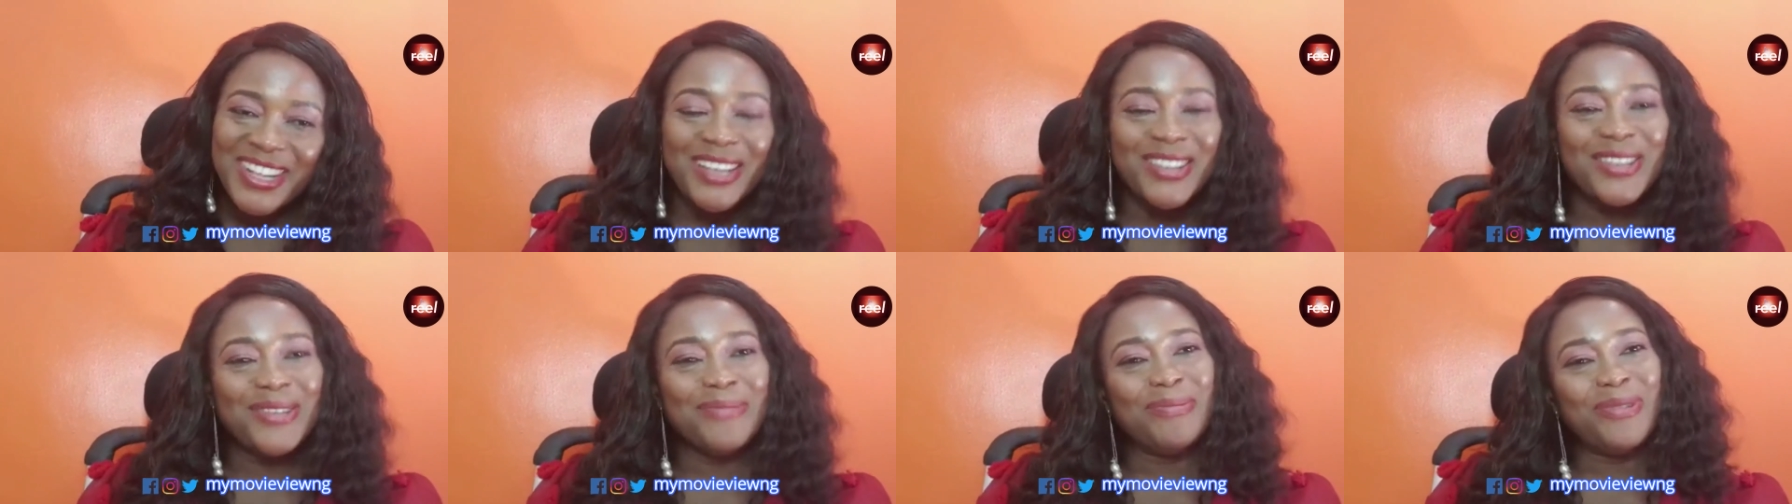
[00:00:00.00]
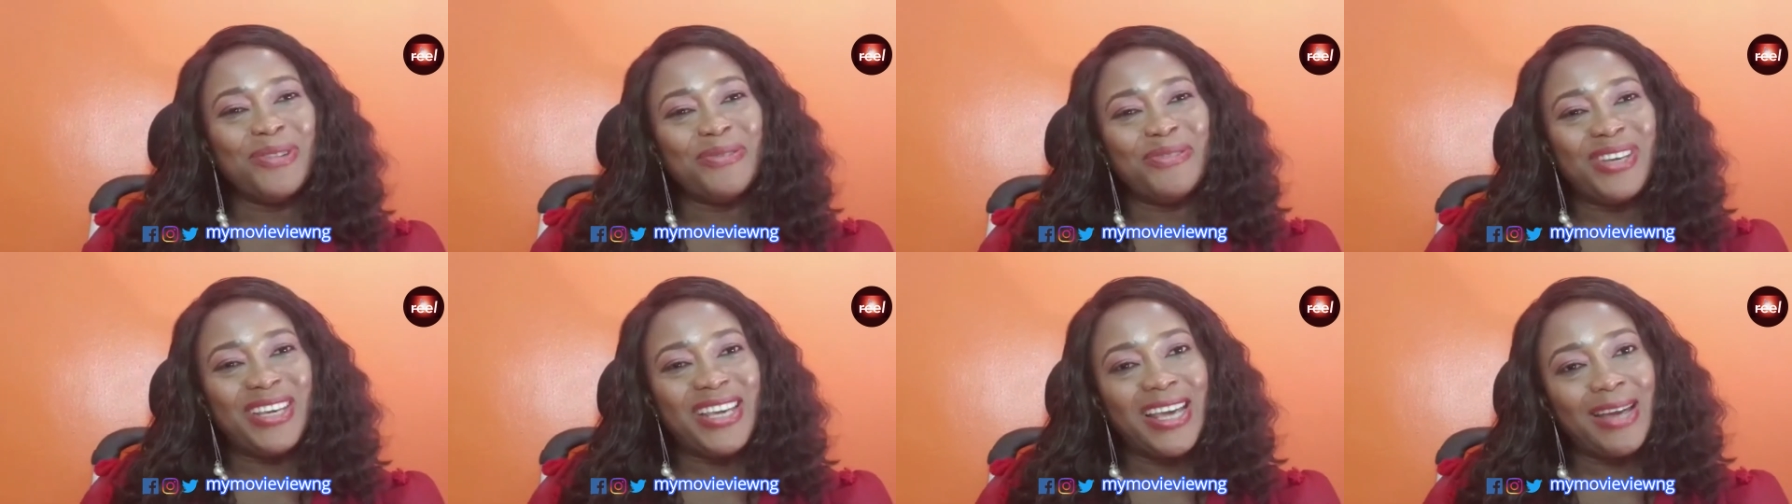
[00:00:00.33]
the
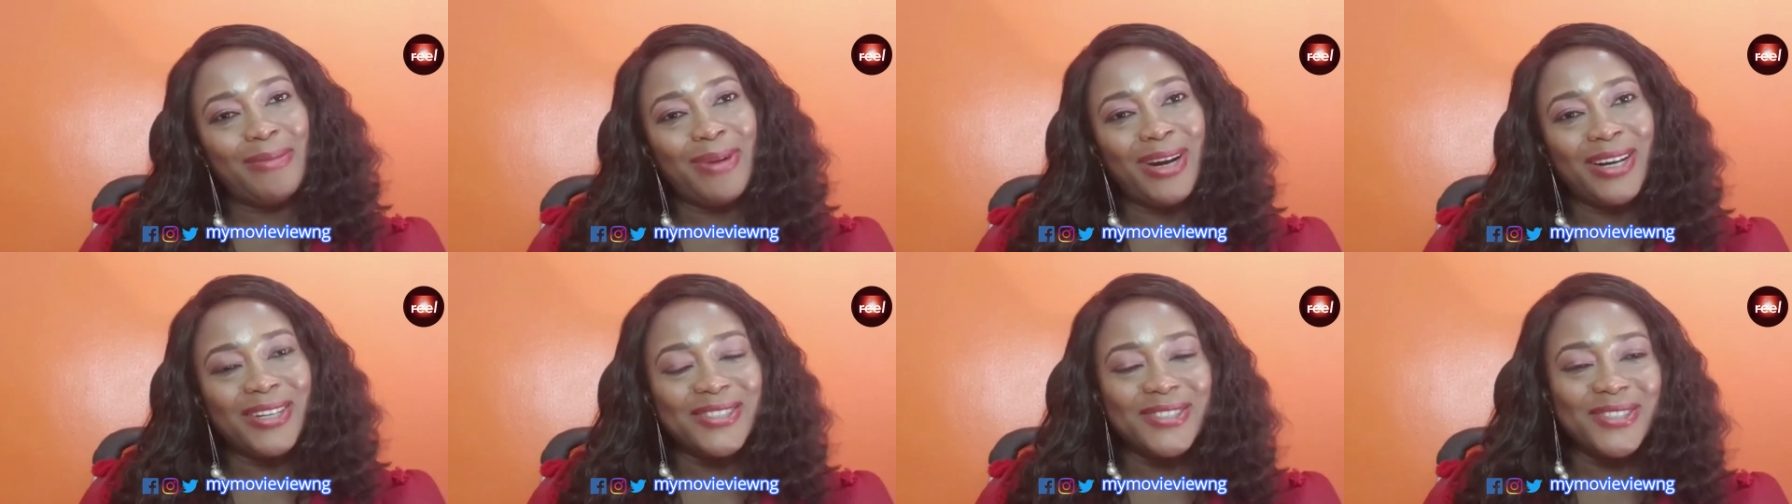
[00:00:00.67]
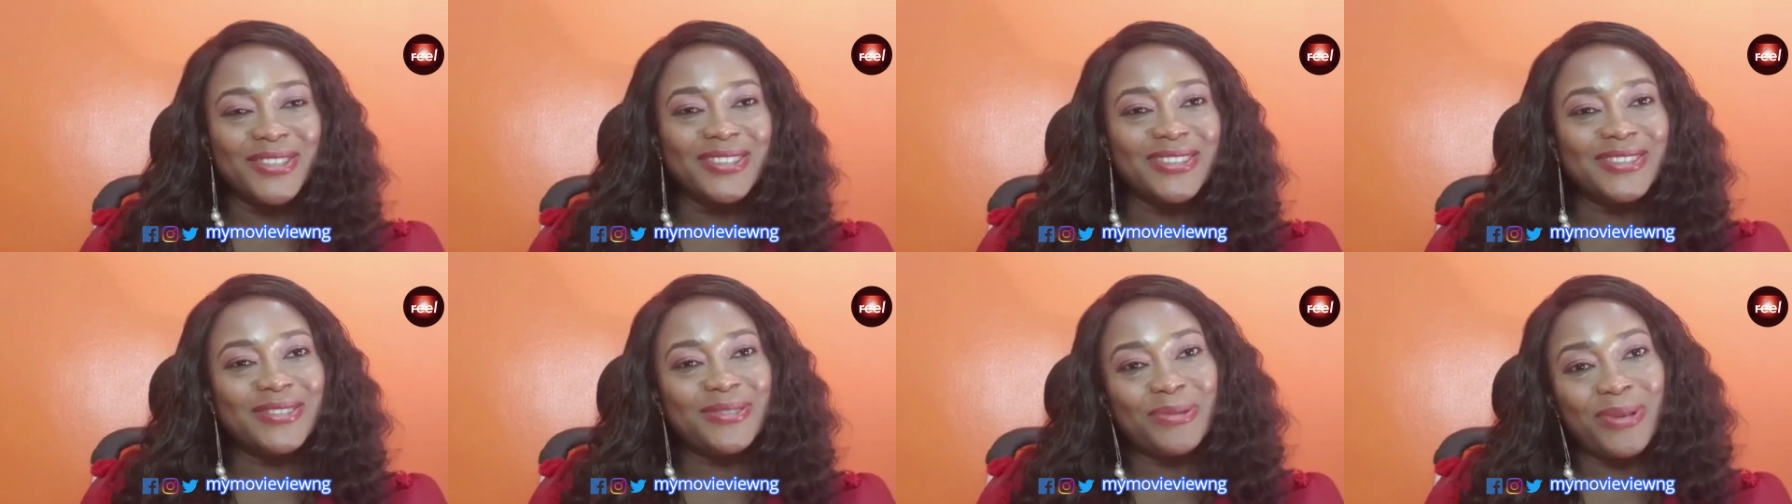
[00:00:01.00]
movie came out
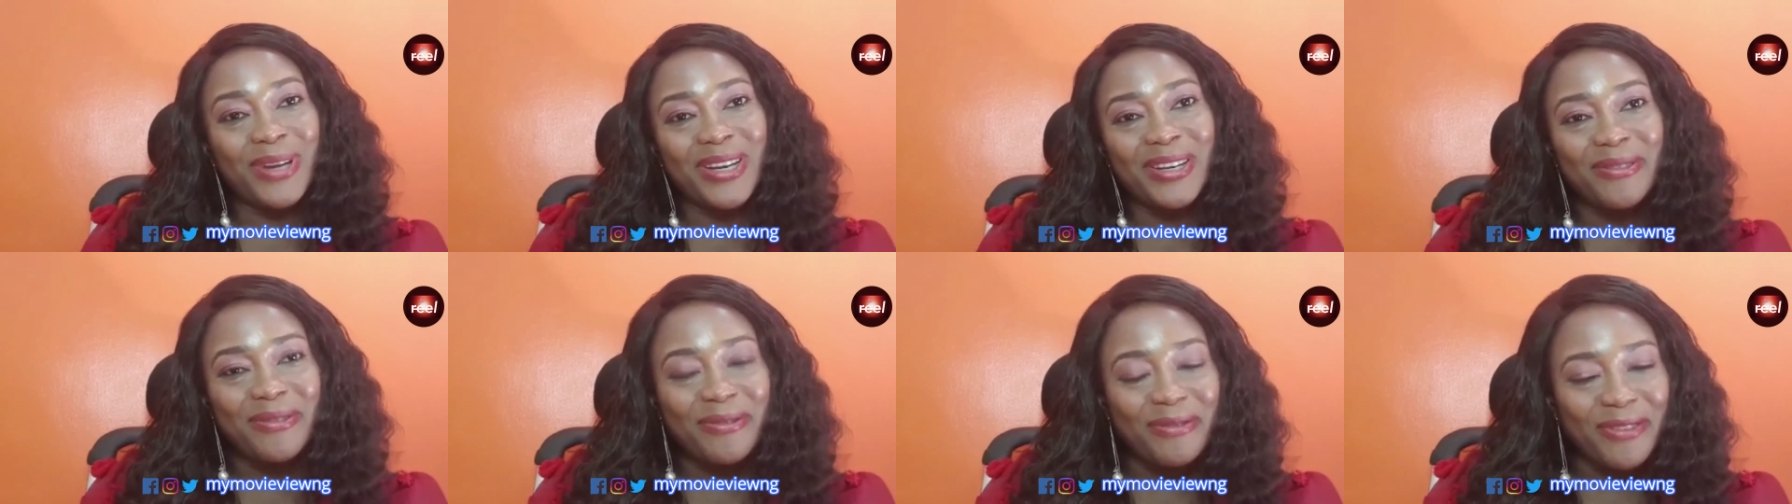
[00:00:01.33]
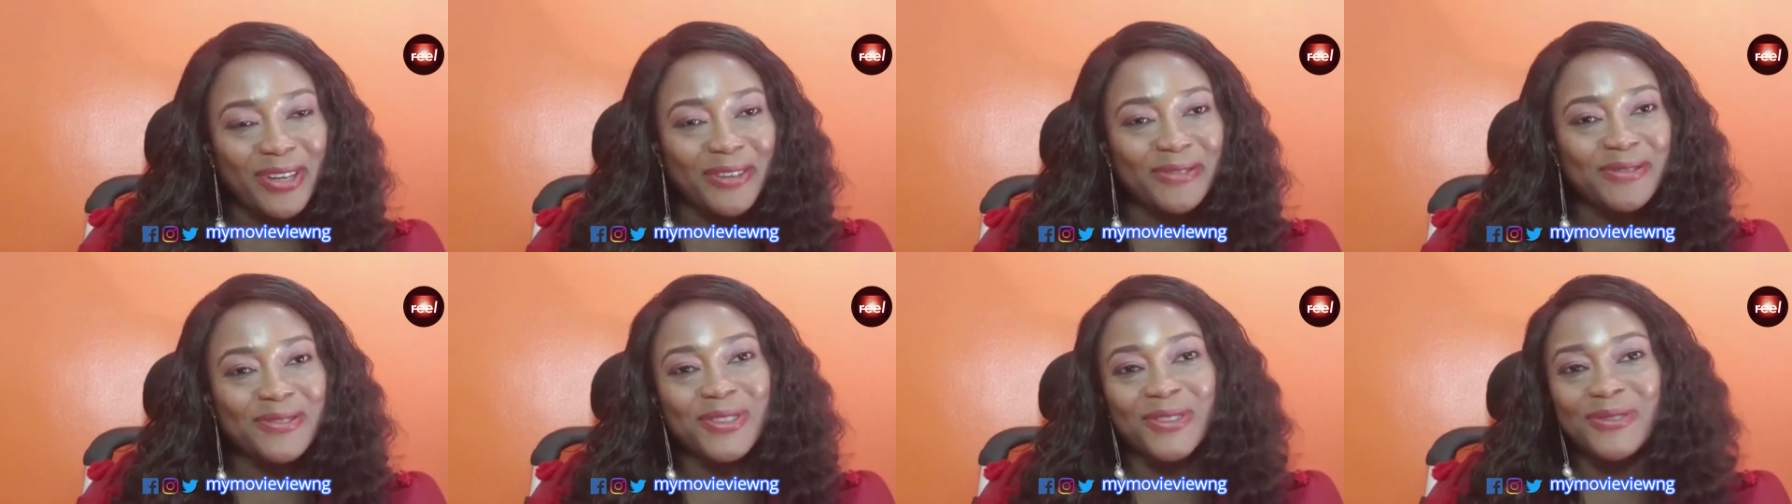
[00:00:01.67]
on
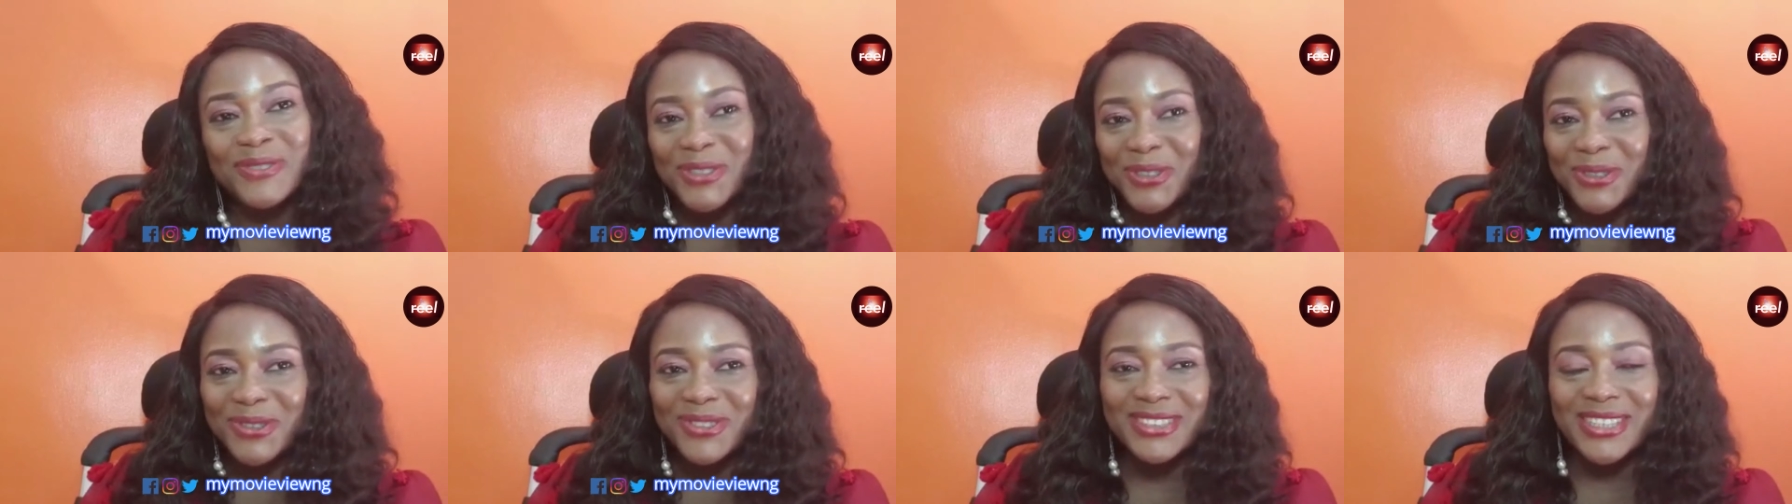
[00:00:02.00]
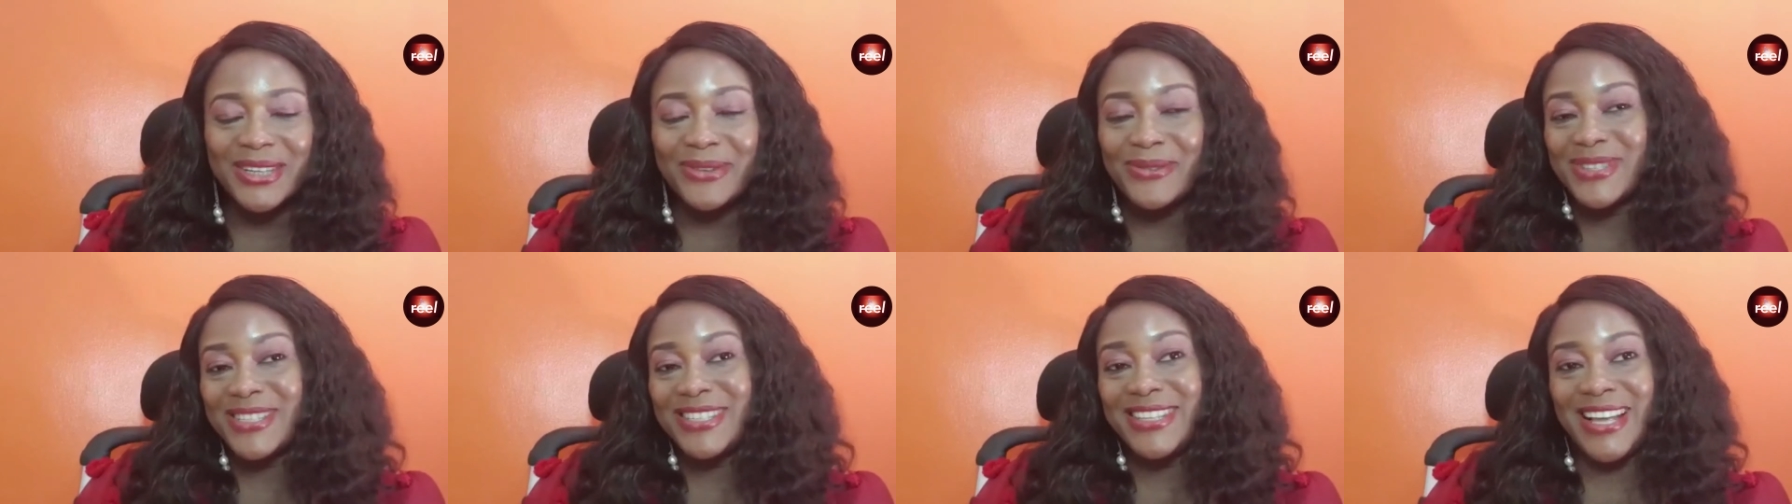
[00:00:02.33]
25th of June,
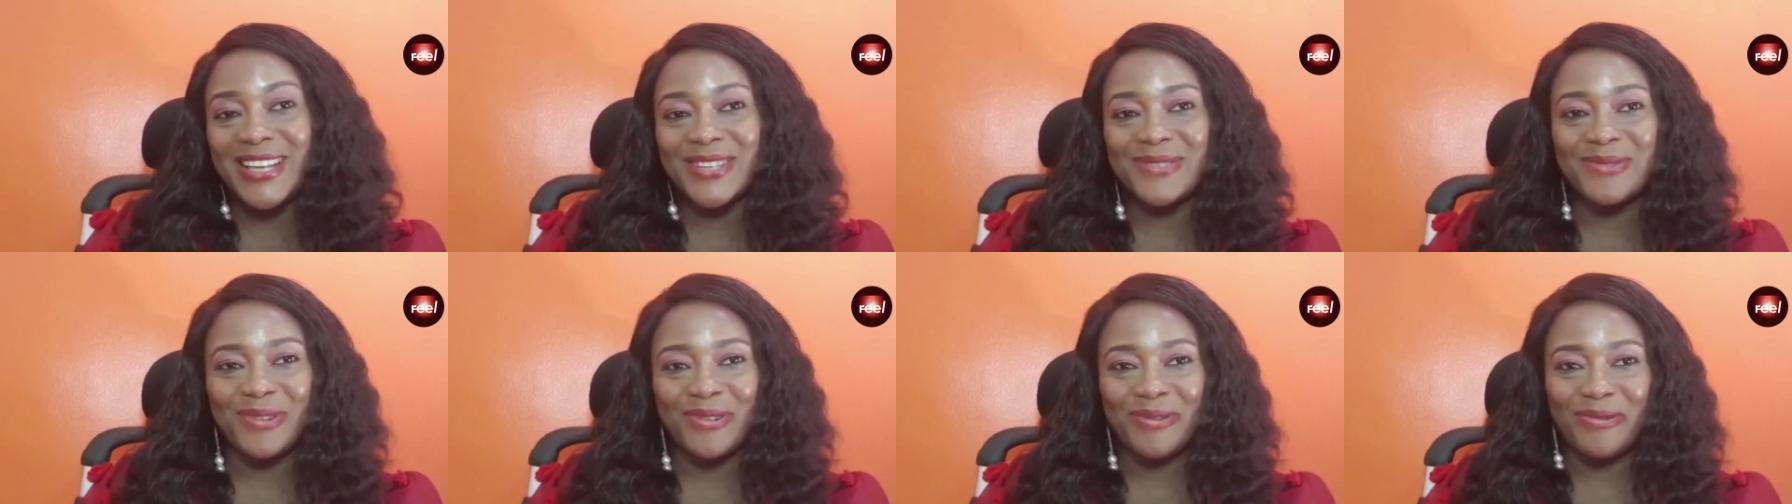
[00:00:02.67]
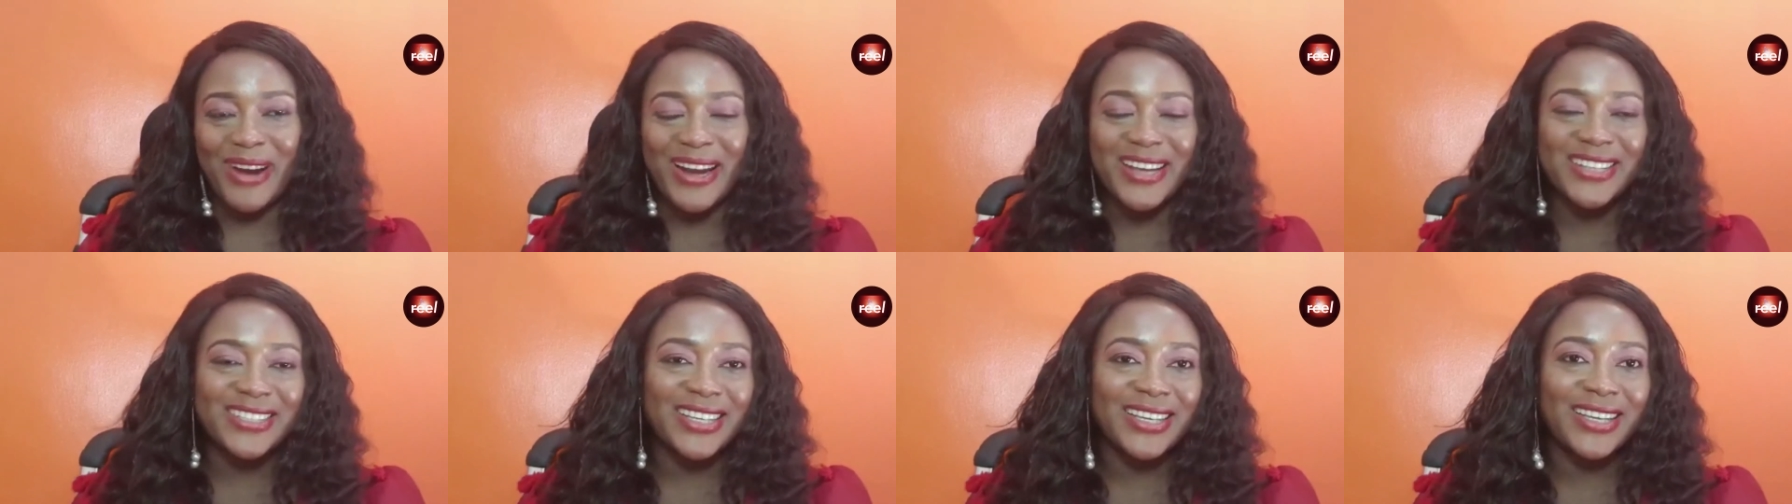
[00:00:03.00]
that was last week
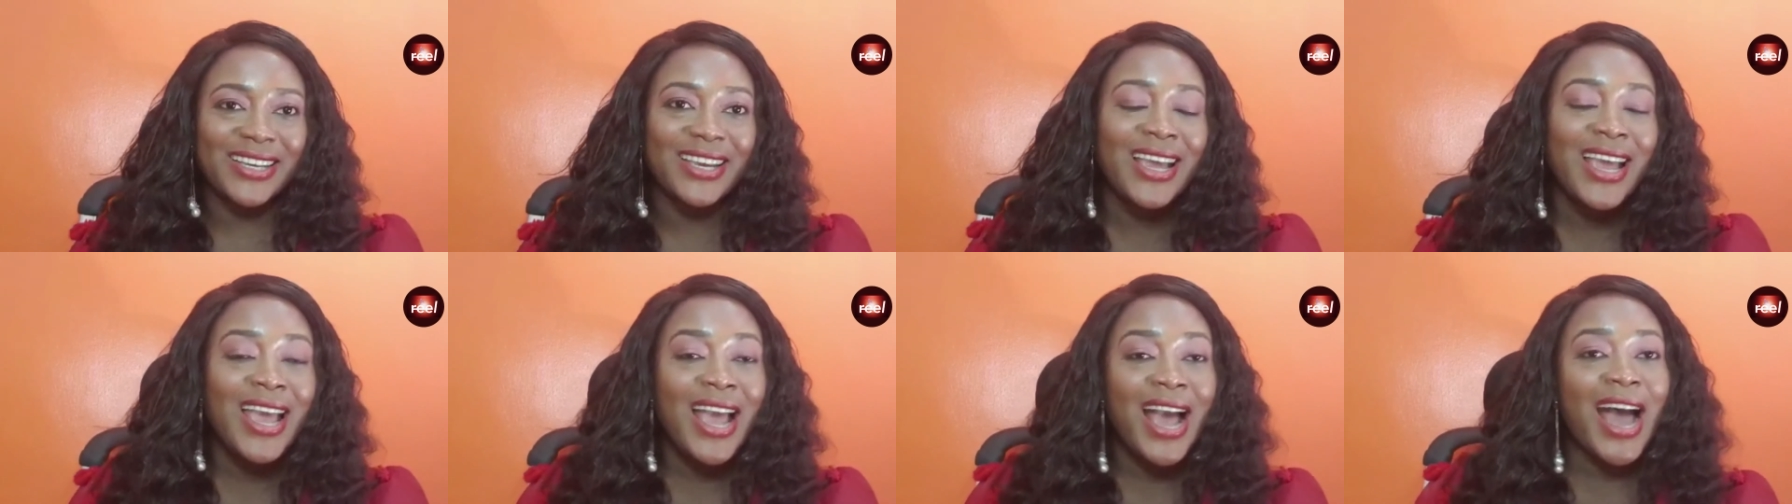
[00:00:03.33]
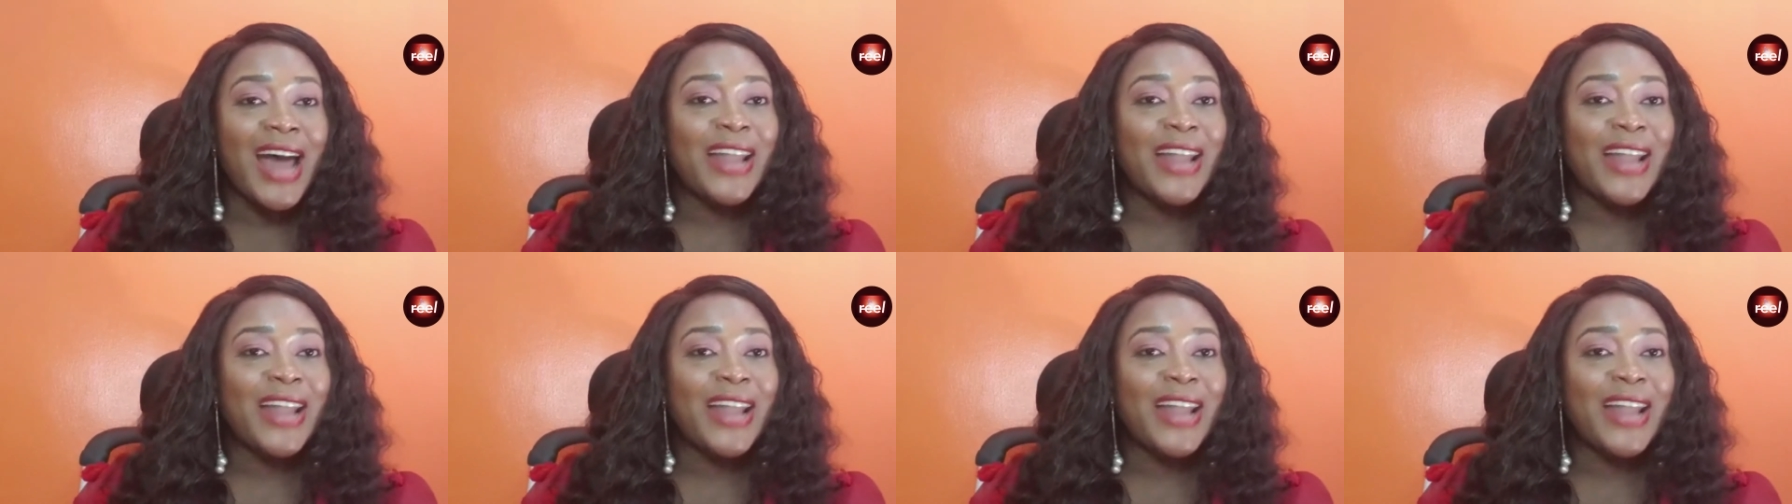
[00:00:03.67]
Friday,